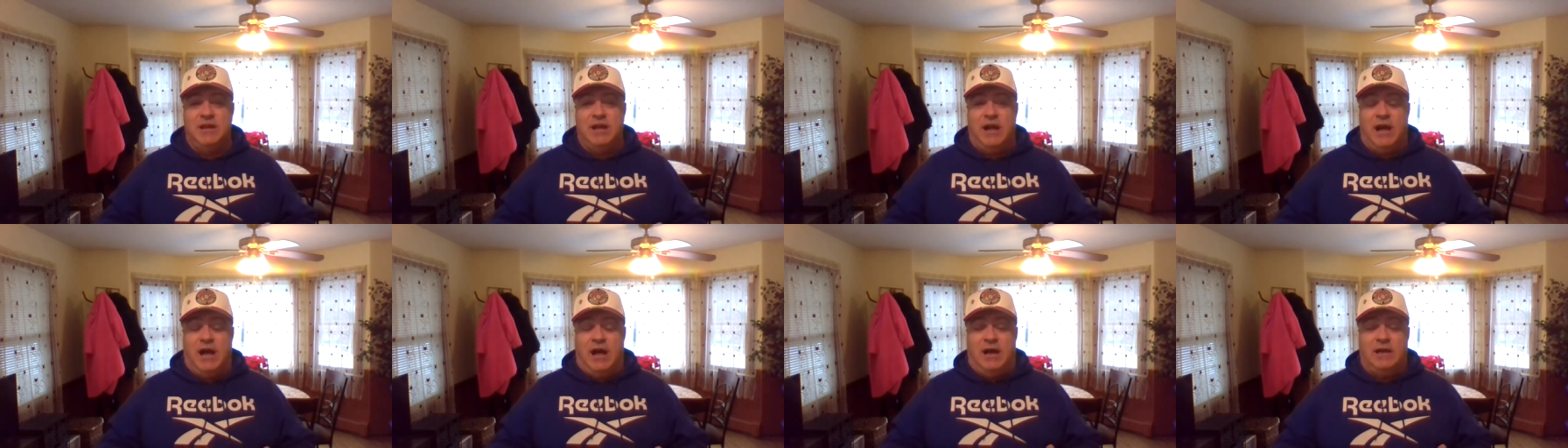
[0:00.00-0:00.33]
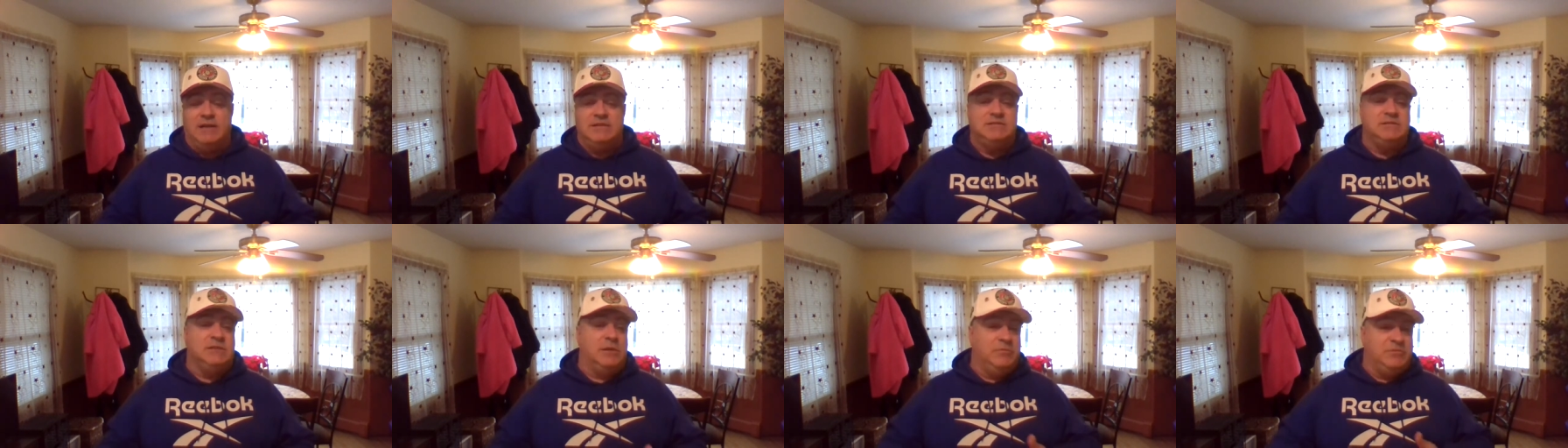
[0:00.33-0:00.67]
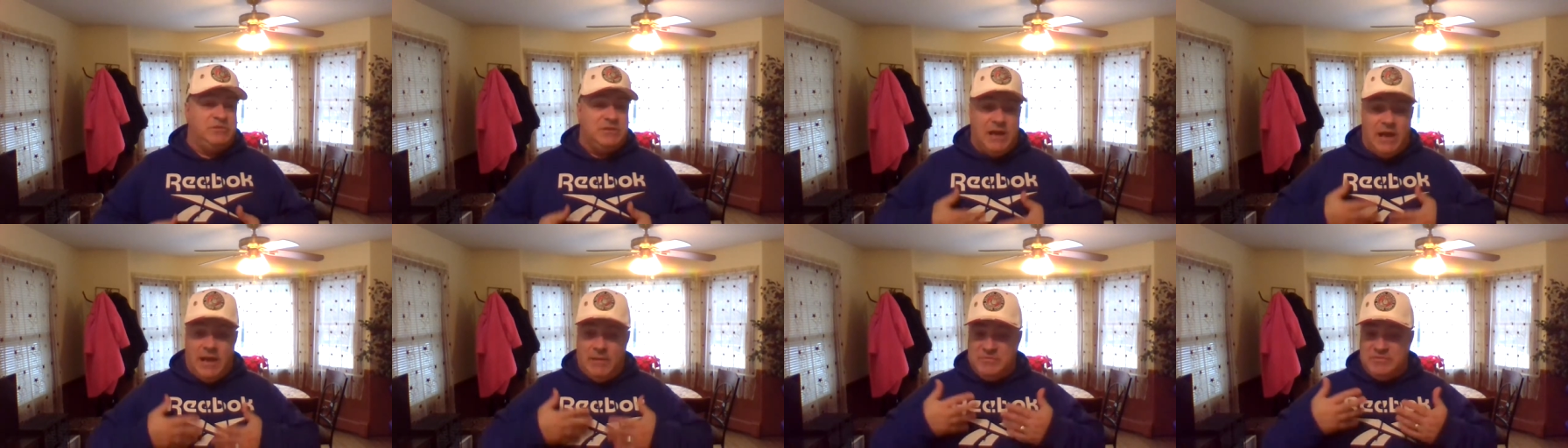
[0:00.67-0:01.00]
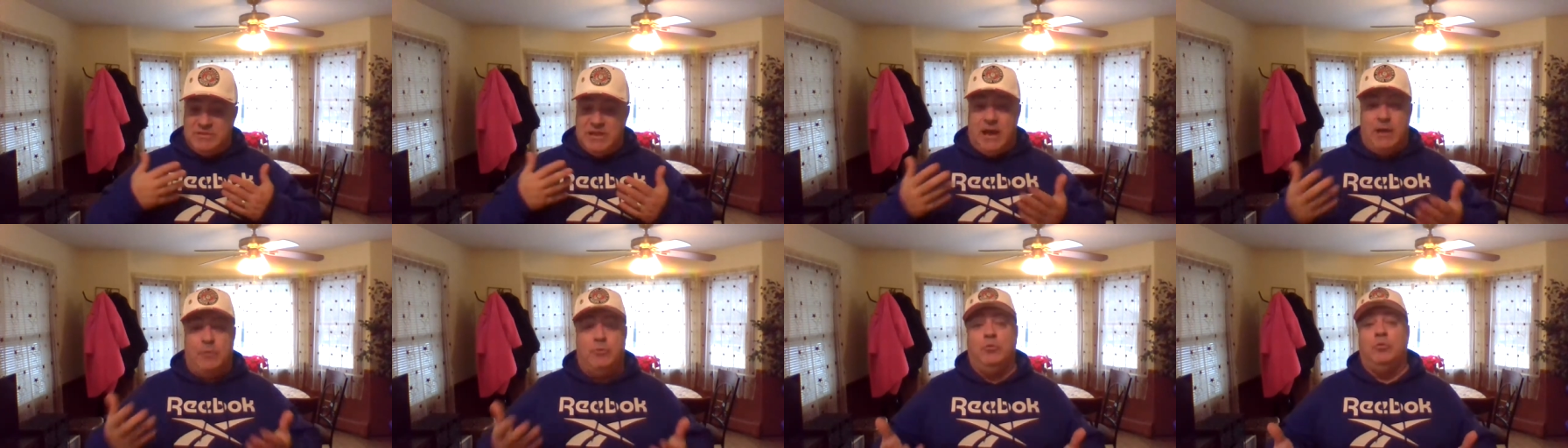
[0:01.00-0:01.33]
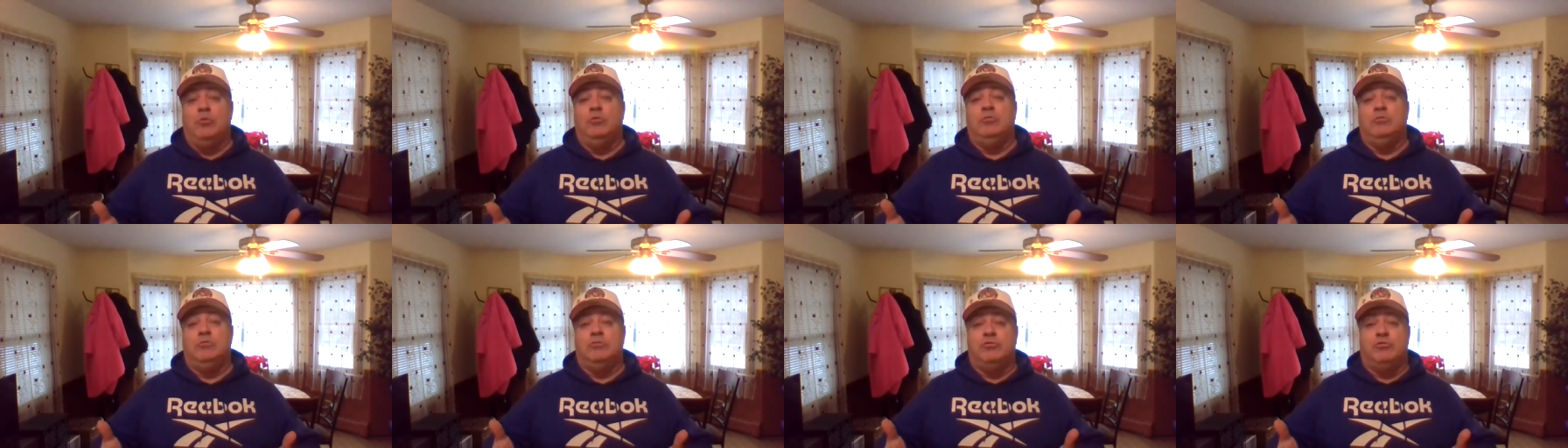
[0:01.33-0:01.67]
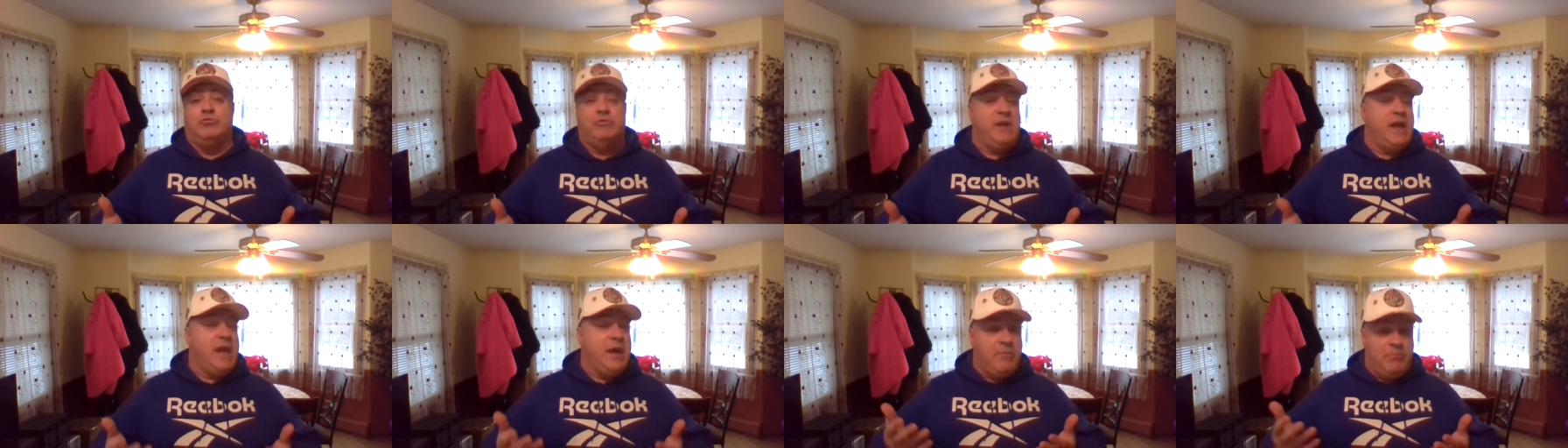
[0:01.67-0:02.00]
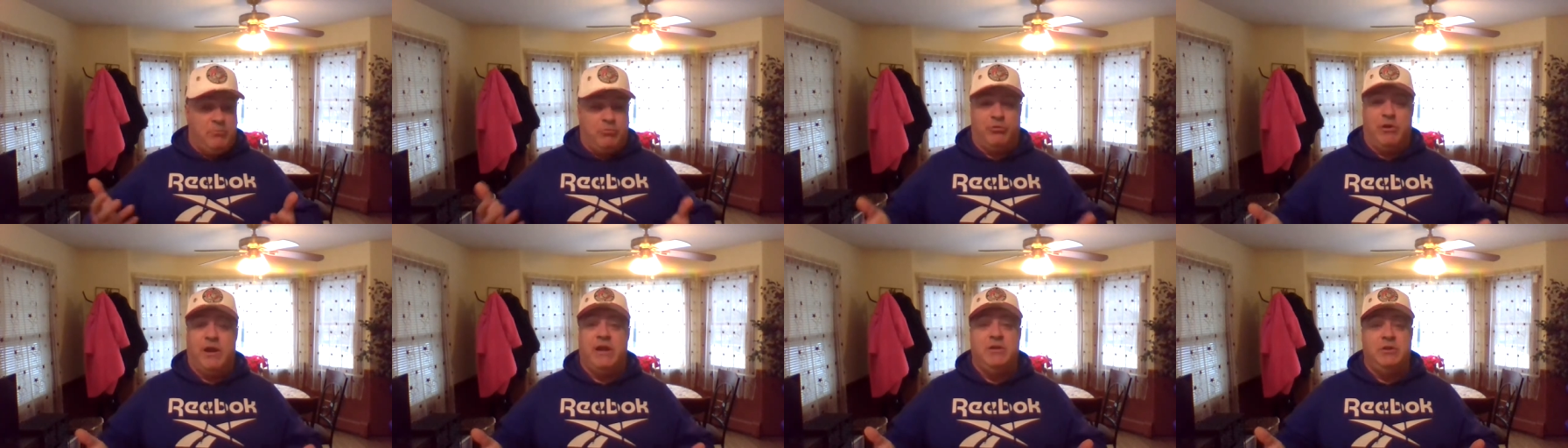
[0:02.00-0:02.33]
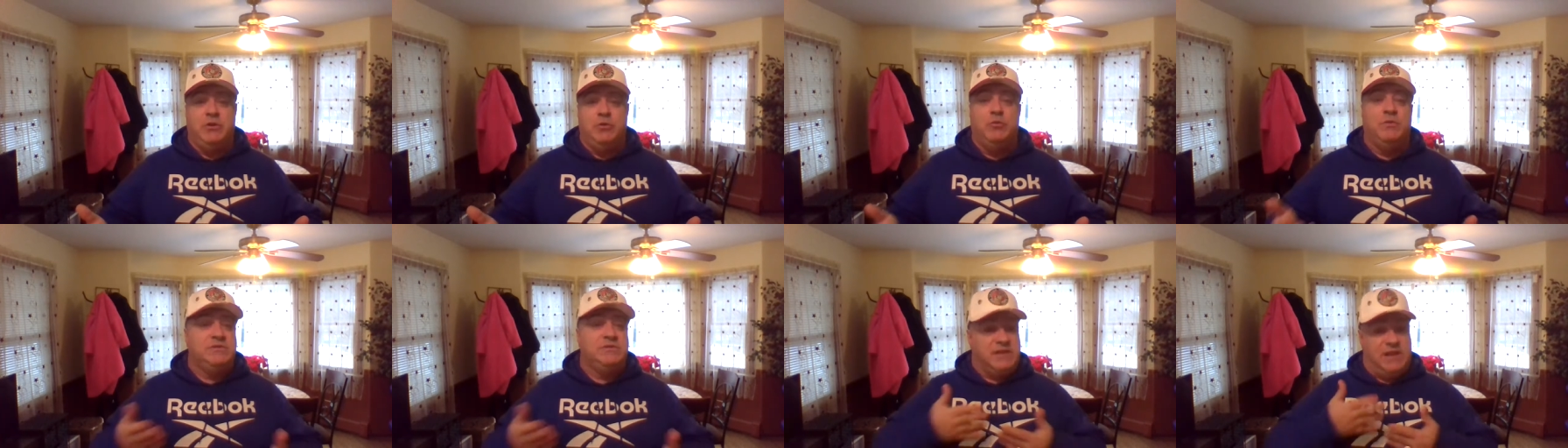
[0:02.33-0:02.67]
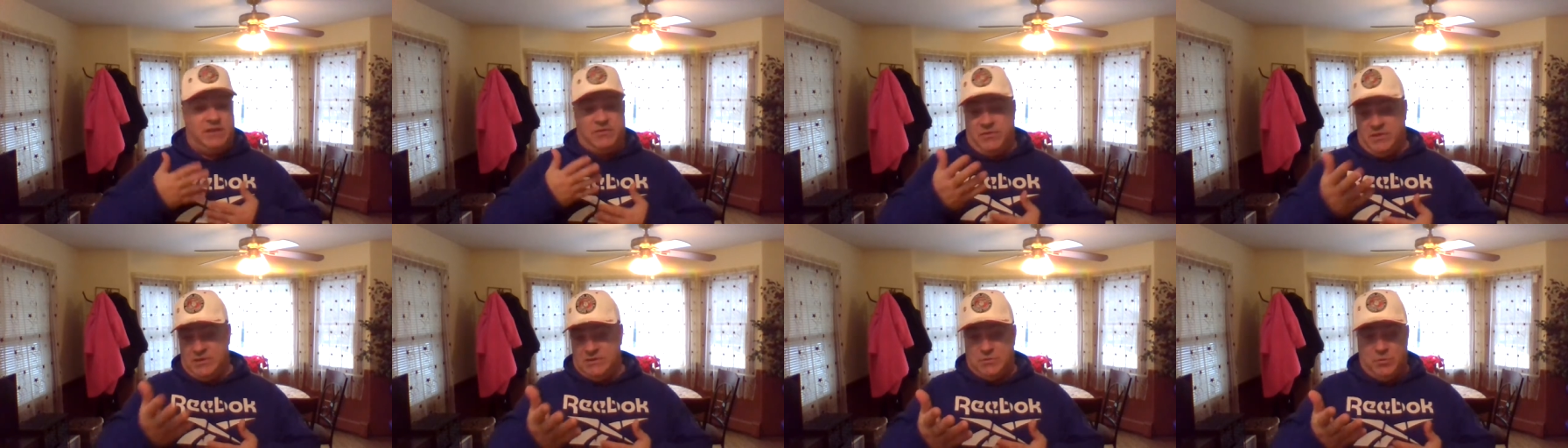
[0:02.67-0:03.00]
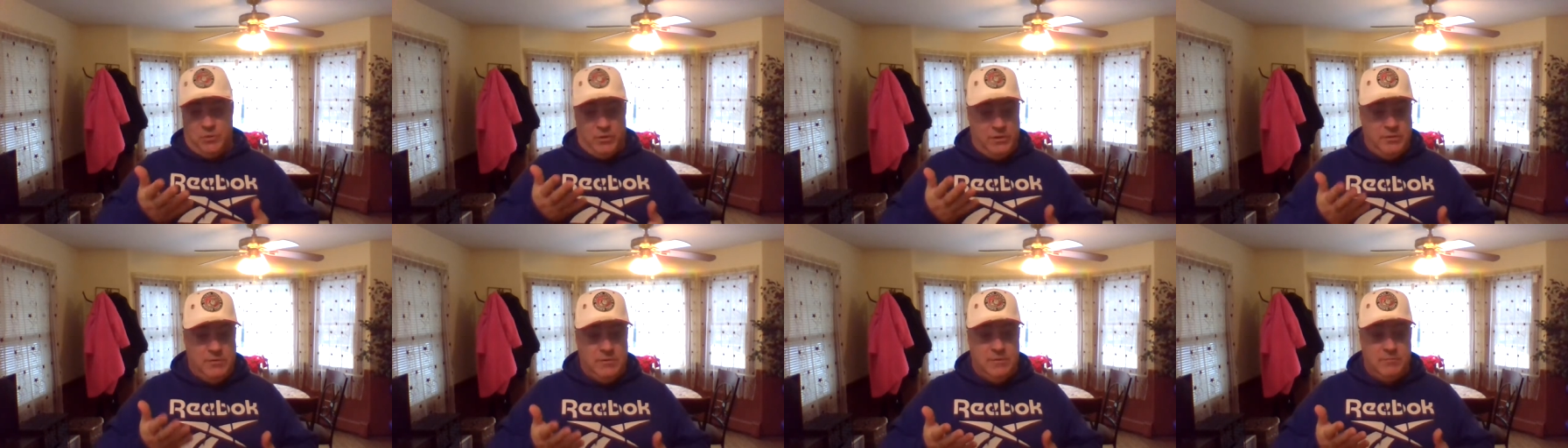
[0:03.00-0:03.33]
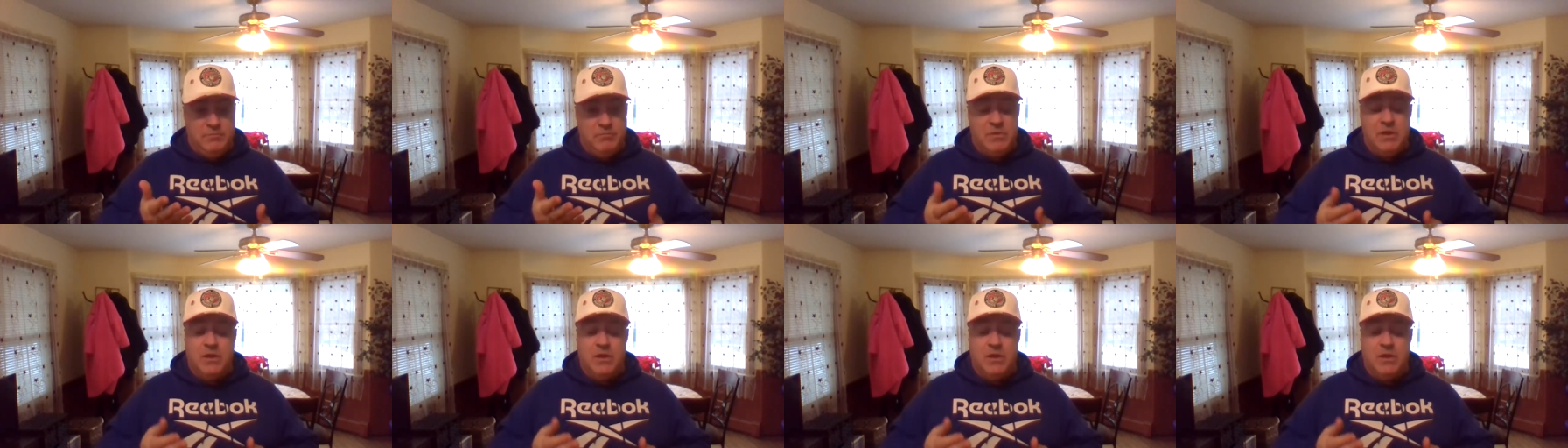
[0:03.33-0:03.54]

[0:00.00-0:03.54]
Uh, sometimes I will create brand new ones like this one.